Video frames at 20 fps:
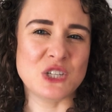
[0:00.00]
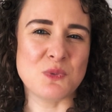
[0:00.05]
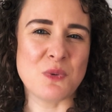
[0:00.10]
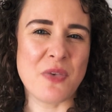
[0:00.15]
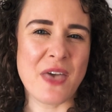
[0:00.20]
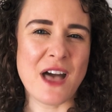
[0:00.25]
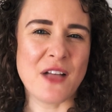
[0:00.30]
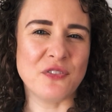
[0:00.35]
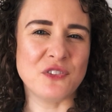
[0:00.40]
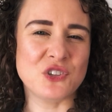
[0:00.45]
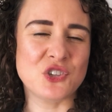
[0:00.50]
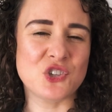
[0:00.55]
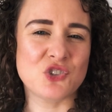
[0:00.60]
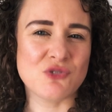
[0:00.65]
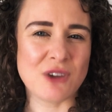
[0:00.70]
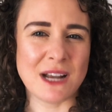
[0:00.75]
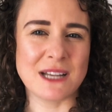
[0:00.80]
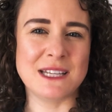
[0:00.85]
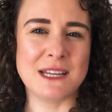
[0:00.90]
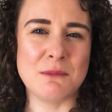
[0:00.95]
without
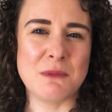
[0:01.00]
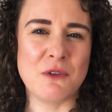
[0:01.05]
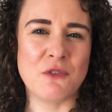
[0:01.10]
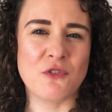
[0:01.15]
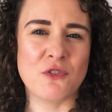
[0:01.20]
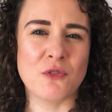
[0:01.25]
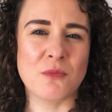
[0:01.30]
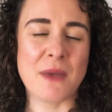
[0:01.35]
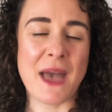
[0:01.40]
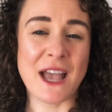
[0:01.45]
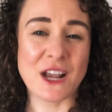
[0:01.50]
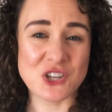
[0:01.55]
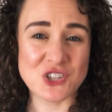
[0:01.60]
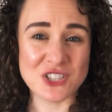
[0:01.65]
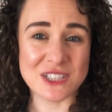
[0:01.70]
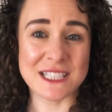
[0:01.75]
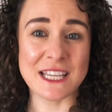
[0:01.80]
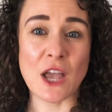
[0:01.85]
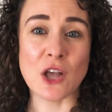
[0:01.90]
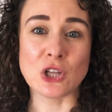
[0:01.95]
distracting me from
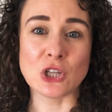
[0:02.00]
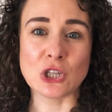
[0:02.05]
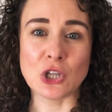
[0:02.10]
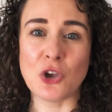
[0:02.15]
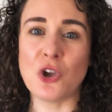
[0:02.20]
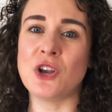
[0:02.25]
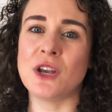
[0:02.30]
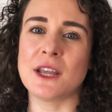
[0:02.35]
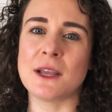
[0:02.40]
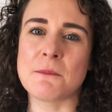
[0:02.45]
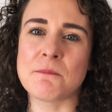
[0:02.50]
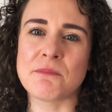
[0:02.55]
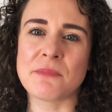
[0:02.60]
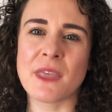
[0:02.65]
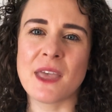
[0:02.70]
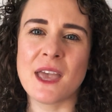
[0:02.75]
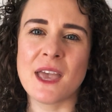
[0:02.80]
actually learning.